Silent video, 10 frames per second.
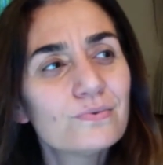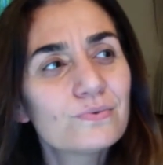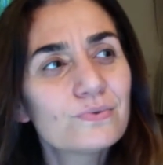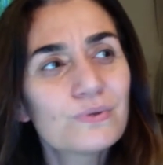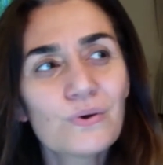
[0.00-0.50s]

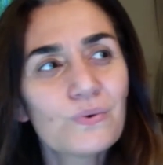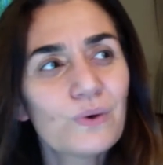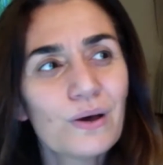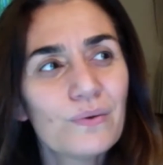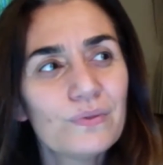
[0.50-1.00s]

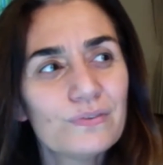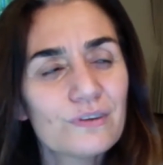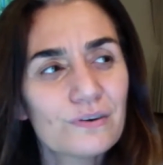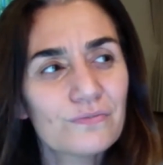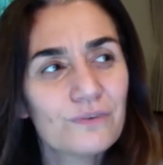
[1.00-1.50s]
So these
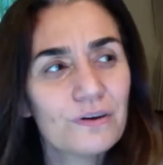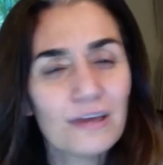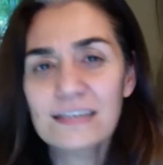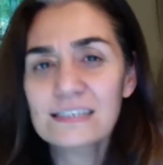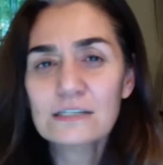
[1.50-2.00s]
are very
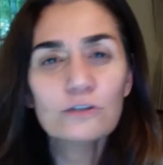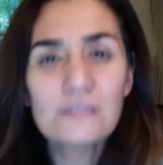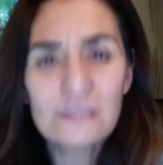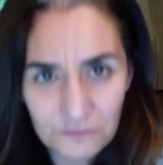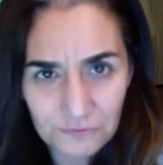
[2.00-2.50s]

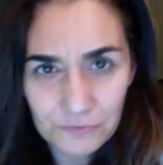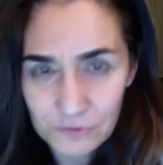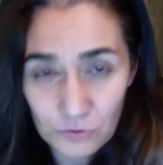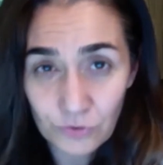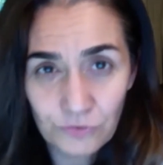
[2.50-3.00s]
exclusive
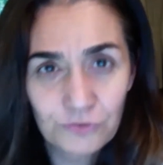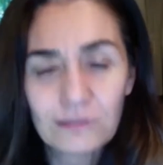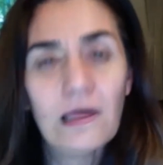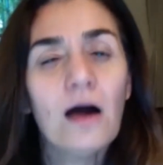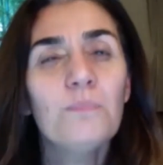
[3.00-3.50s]
sort of
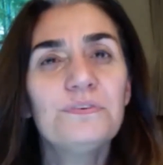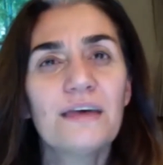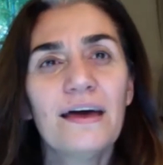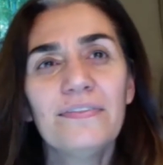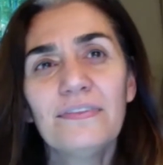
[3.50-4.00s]
clubs,
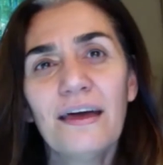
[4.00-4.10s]
and